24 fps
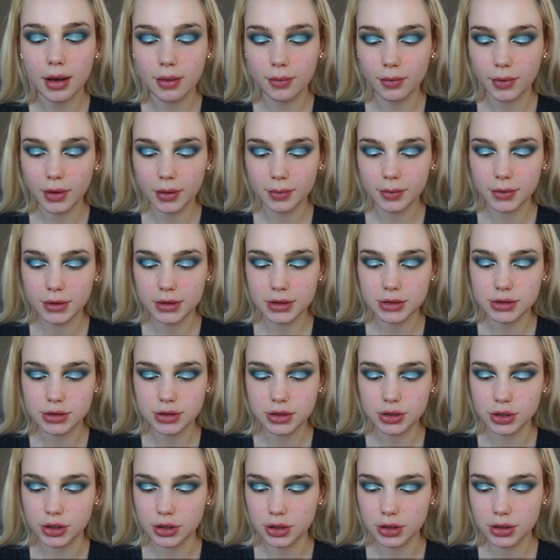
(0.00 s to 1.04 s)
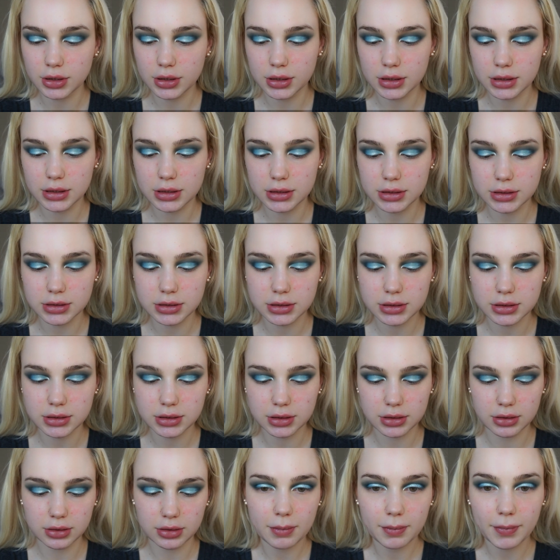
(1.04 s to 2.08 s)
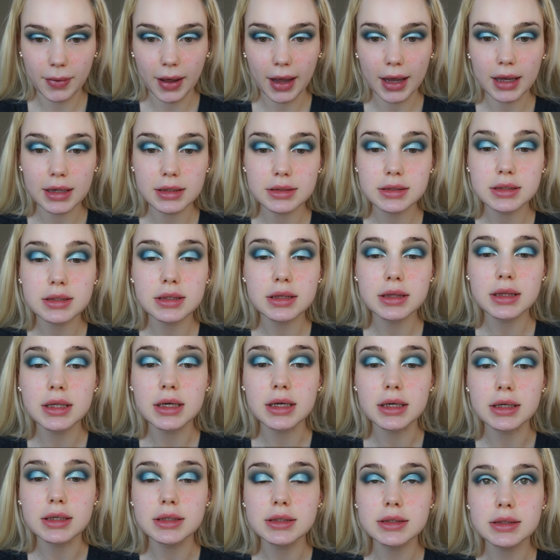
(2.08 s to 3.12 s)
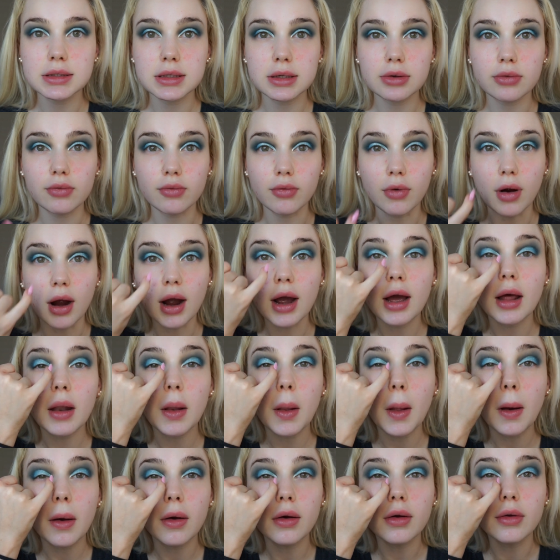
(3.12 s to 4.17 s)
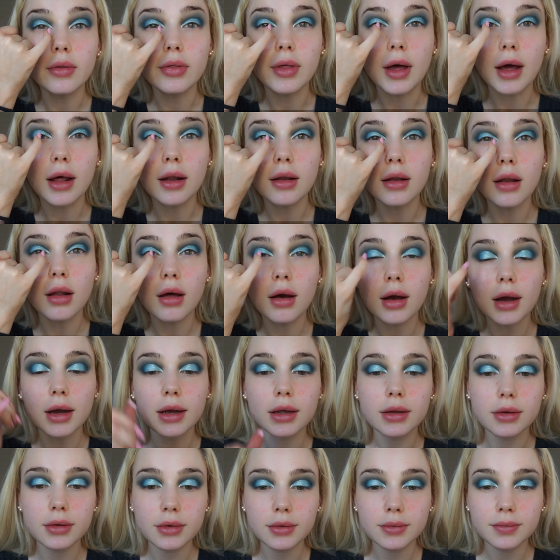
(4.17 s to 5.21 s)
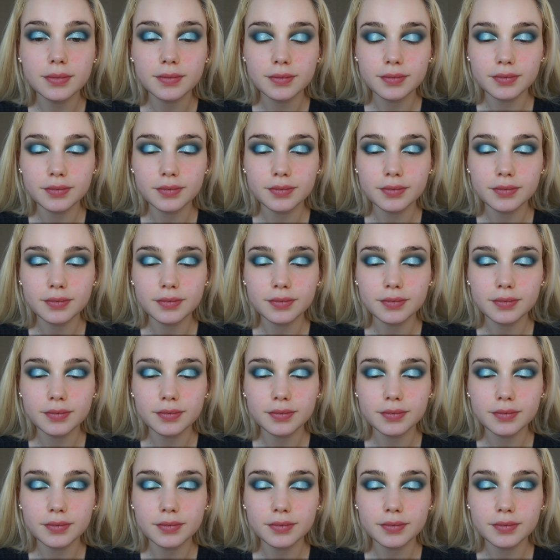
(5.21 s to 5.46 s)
And what I'm going to do is paint this right along that line.